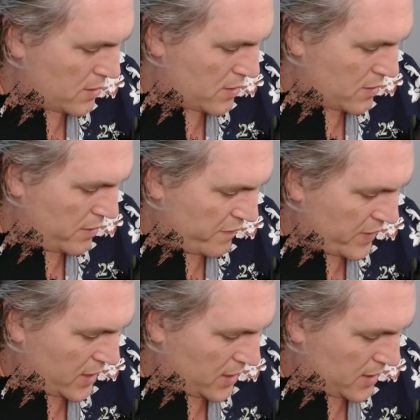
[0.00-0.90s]
on
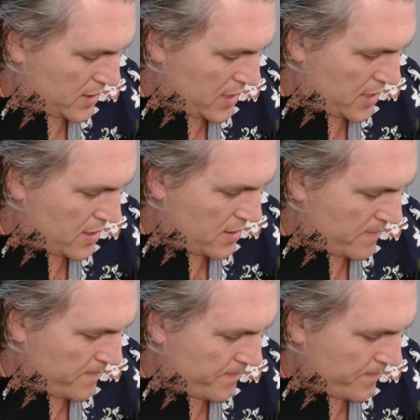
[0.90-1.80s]
defeating the gladiator.
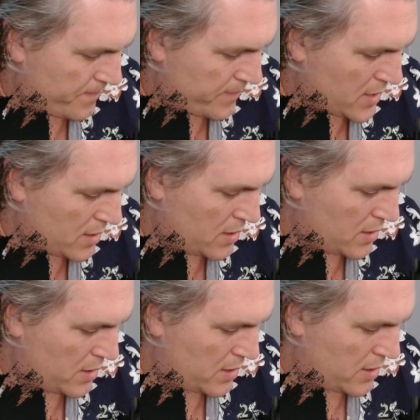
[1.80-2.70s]

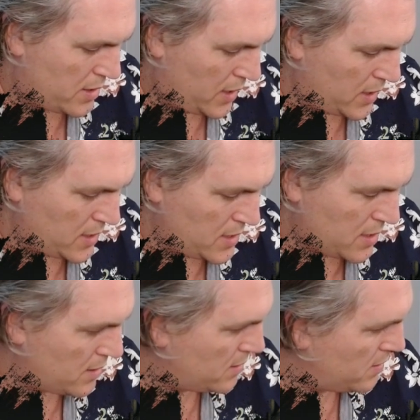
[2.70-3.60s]
He,
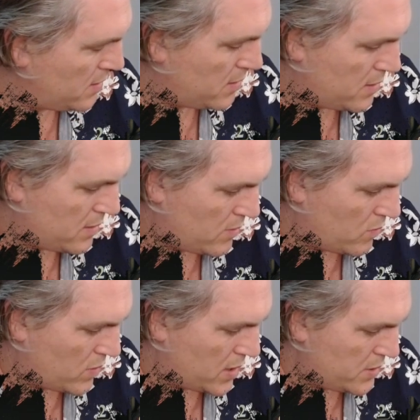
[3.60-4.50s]

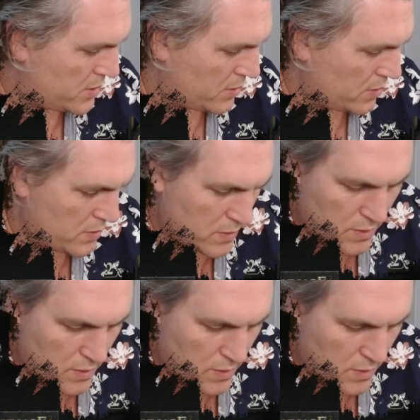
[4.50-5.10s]
1, 2.